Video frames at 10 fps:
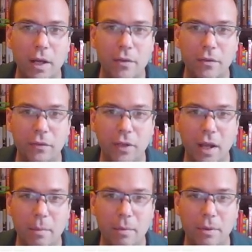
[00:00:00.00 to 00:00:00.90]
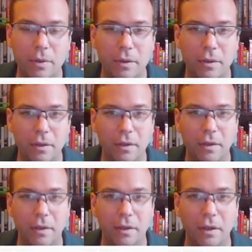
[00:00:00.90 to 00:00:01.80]
step
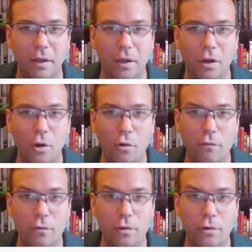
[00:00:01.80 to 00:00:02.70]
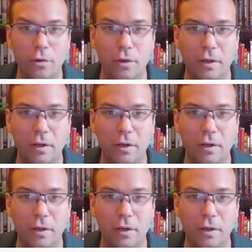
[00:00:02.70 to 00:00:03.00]
over